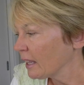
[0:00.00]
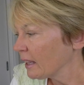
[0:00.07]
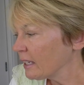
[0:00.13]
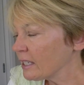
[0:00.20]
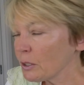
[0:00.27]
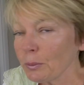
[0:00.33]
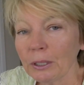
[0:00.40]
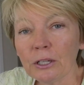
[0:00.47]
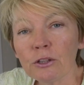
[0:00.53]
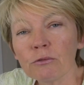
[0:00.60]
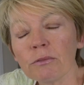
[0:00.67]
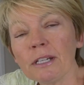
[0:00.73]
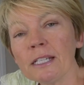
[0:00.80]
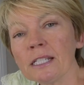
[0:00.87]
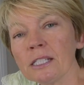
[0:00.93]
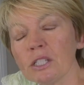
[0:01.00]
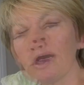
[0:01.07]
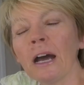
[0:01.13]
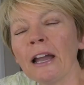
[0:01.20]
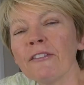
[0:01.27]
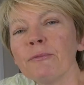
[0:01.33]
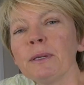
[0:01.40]
This is one of the reasons
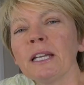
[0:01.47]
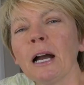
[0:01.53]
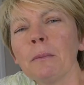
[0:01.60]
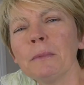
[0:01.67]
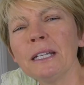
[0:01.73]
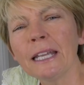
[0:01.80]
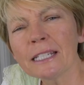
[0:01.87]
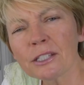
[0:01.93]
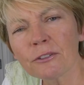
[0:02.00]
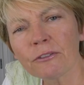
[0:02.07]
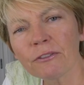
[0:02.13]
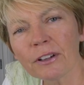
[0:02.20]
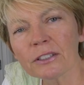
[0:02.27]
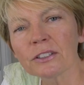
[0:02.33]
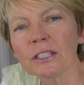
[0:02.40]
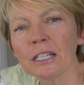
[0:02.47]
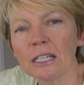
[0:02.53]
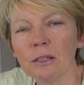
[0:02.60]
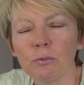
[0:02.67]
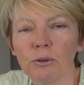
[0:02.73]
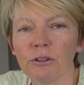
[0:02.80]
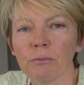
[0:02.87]
I have become less
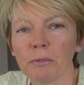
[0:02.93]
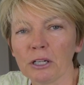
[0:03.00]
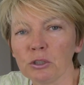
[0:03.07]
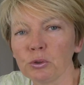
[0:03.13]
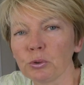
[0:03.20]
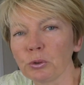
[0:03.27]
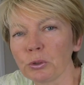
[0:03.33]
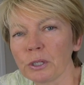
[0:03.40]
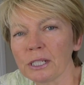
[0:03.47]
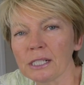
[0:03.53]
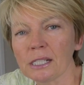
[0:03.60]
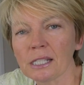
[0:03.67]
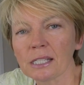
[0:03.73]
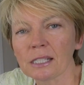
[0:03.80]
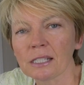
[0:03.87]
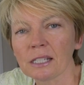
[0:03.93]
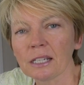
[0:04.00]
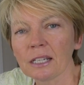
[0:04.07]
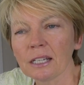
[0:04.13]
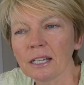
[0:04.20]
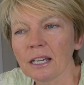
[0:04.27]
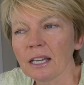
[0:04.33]
fussy with my drawings.
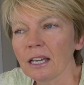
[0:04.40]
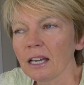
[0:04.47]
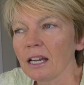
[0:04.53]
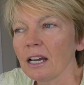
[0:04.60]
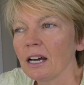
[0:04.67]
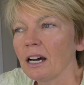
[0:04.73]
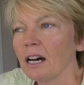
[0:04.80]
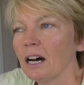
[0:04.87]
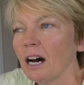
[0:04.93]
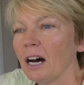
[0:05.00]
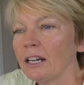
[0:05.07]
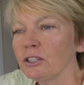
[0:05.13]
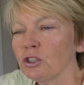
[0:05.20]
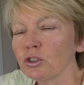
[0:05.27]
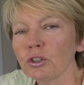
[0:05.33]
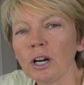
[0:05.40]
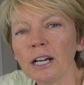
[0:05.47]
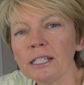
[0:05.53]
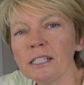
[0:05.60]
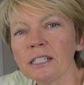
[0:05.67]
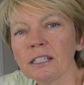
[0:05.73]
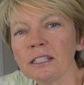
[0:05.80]
I
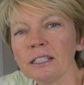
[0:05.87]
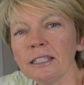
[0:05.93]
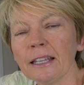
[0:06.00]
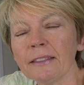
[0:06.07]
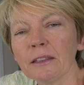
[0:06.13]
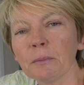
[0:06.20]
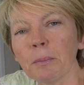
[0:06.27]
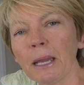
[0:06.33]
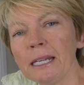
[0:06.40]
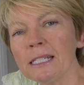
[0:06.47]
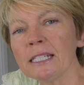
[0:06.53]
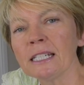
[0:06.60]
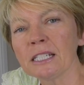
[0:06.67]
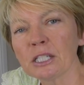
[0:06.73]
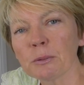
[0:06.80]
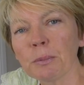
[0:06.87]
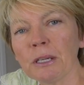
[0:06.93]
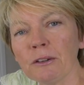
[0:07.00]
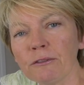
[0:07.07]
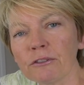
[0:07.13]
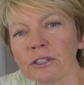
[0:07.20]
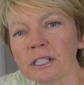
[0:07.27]
try to let the painting
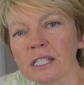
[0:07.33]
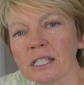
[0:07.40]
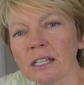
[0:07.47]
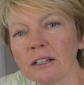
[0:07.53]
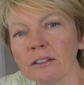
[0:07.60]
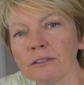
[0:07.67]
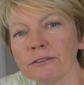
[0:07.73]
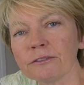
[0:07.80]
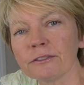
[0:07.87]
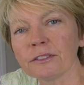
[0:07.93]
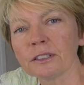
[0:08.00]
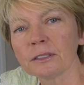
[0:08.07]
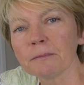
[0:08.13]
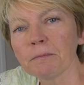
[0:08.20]
speak for itself.